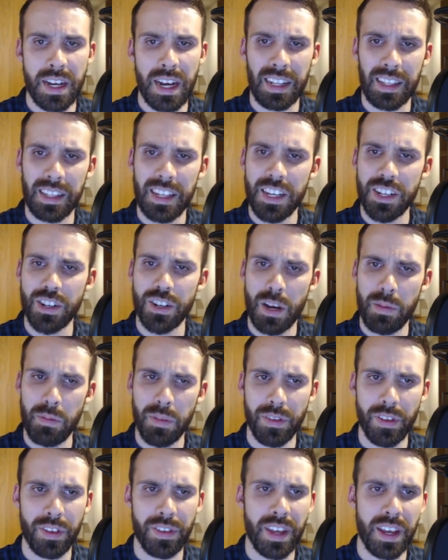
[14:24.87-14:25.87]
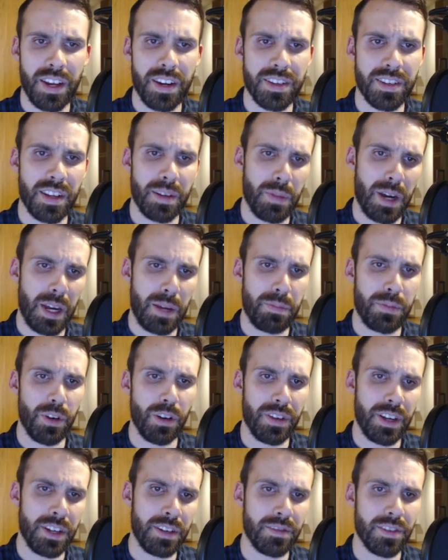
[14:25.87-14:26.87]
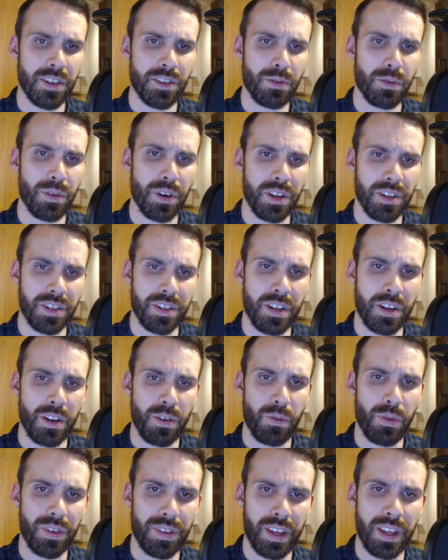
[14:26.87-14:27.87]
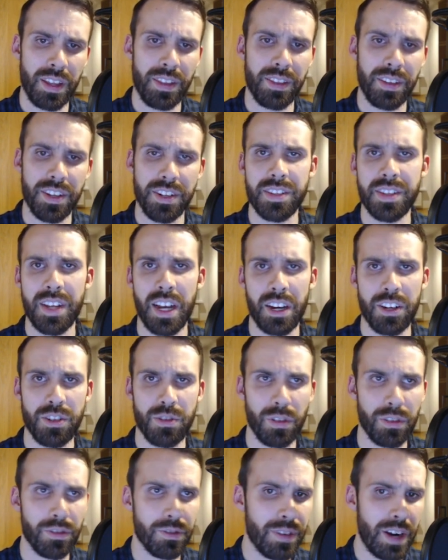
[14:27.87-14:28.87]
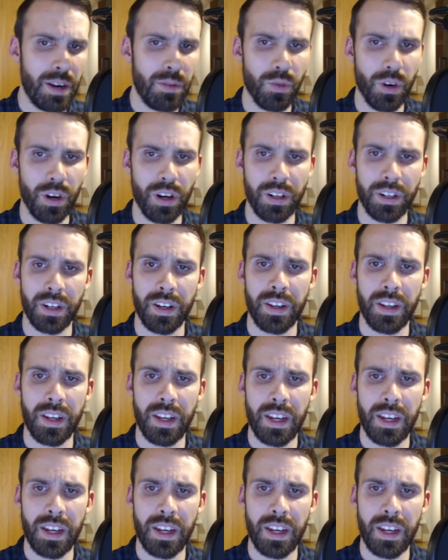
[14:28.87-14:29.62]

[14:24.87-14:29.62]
at least some of the things that might be of interest to us within this textual framework.